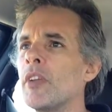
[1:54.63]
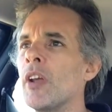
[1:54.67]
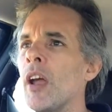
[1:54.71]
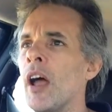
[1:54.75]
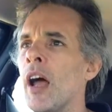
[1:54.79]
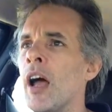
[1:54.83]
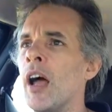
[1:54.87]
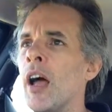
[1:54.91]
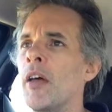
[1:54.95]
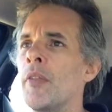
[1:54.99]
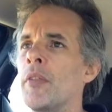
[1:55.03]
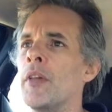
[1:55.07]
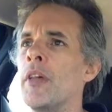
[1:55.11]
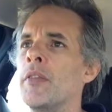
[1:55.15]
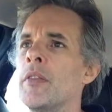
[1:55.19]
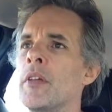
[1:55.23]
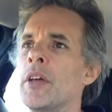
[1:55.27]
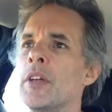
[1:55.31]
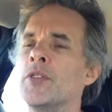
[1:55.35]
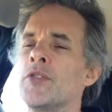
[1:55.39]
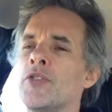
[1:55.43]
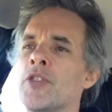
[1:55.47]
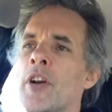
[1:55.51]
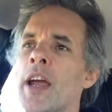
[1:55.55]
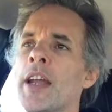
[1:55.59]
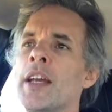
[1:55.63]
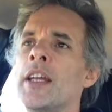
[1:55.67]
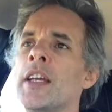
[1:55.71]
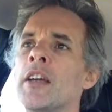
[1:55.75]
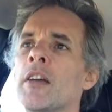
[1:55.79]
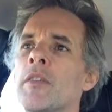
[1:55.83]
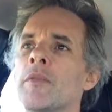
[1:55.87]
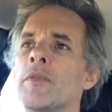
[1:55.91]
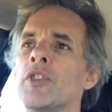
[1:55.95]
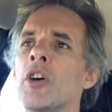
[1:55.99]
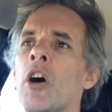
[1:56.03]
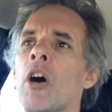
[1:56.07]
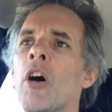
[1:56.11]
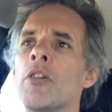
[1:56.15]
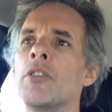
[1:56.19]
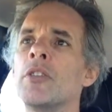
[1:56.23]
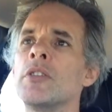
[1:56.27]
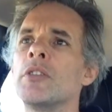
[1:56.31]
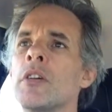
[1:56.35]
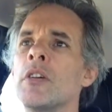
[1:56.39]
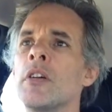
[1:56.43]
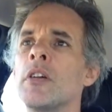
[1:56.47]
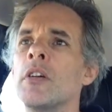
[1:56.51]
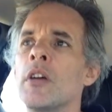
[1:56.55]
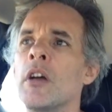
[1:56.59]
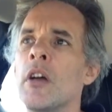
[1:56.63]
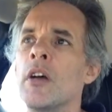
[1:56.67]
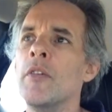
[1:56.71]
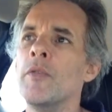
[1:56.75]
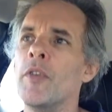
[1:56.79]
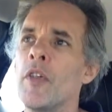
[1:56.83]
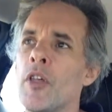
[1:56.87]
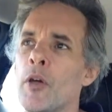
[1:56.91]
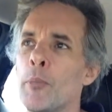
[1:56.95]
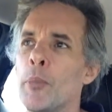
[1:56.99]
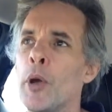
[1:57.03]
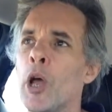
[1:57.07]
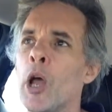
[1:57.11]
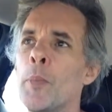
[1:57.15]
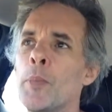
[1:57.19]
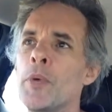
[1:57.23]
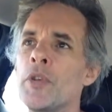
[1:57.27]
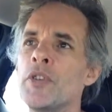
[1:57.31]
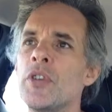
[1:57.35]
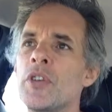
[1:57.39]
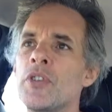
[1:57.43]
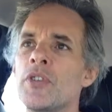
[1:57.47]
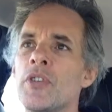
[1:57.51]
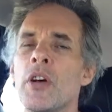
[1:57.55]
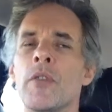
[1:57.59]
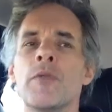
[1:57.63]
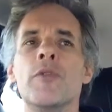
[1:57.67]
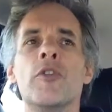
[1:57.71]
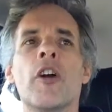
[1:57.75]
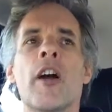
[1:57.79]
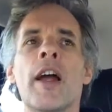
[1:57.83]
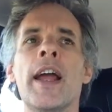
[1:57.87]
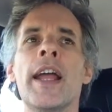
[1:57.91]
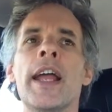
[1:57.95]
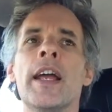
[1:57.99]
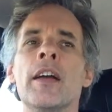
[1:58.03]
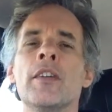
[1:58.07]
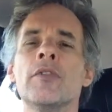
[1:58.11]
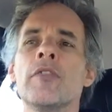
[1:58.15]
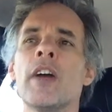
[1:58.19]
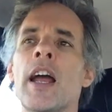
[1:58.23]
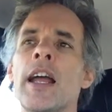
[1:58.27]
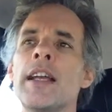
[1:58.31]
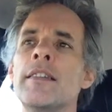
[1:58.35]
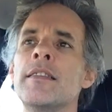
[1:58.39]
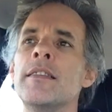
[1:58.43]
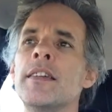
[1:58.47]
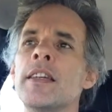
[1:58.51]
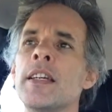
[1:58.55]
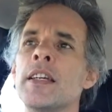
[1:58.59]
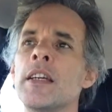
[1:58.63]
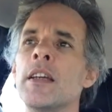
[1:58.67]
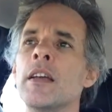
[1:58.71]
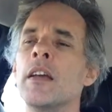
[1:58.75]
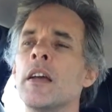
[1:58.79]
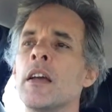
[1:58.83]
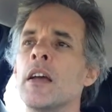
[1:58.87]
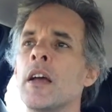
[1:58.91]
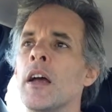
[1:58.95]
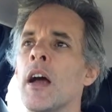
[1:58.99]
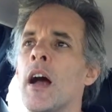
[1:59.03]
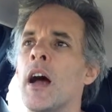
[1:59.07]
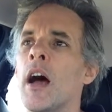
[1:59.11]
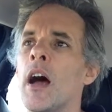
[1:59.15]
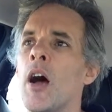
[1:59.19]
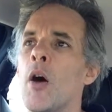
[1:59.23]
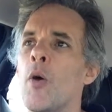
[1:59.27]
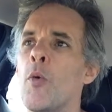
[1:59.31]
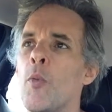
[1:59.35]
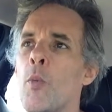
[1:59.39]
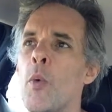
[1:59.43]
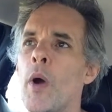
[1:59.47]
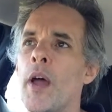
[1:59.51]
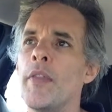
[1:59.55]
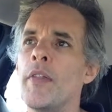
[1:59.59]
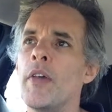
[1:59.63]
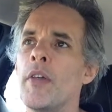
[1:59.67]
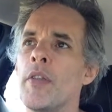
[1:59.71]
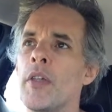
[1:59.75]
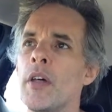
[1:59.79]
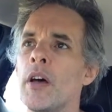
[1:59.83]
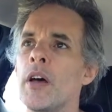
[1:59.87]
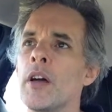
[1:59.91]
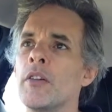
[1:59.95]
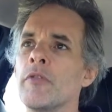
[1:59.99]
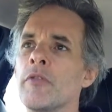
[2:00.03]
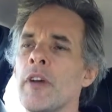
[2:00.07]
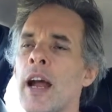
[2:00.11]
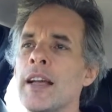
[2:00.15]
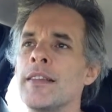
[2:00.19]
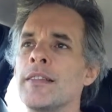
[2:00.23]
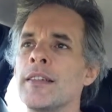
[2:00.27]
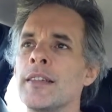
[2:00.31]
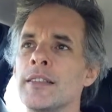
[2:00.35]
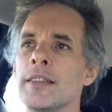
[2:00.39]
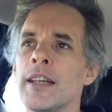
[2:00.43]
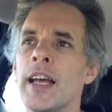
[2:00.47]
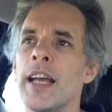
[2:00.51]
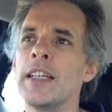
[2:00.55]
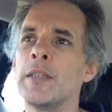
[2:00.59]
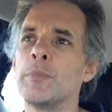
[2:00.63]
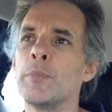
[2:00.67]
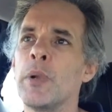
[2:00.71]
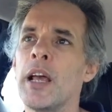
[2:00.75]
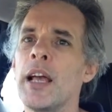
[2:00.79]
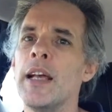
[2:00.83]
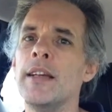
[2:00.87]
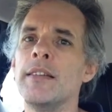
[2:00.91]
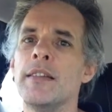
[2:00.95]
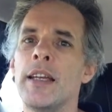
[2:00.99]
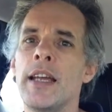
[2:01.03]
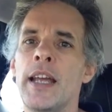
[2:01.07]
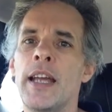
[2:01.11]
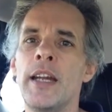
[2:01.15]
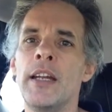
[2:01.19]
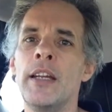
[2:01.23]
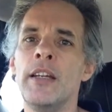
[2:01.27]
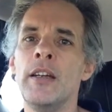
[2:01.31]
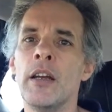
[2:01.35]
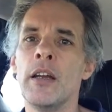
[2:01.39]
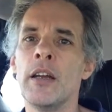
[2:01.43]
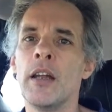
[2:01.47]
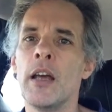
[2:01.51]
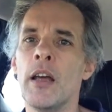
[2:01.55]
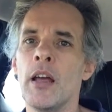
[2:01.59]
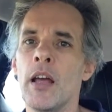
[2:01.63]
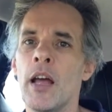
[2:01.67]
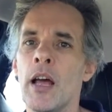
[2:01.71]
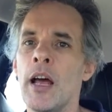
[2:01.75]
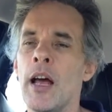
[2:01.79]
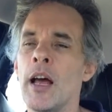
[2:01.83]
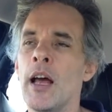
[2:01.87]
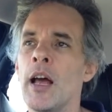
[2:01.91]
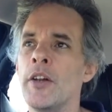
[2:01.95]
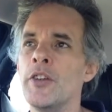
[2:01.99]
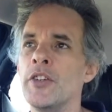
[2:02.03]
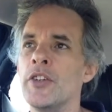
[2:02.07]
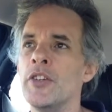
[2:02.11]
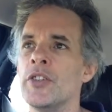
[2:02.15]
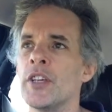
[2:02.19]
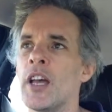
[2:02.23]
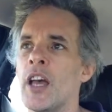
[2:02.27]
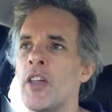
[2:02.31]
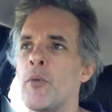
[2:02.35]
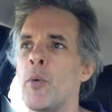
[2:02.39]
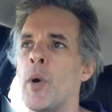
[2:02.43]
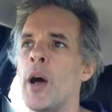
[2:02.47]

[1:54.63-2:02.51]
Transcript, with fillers: uh, the, the training of dogs for the purposes of greyhound racing. Uh, whether the racing takes place in uh, New South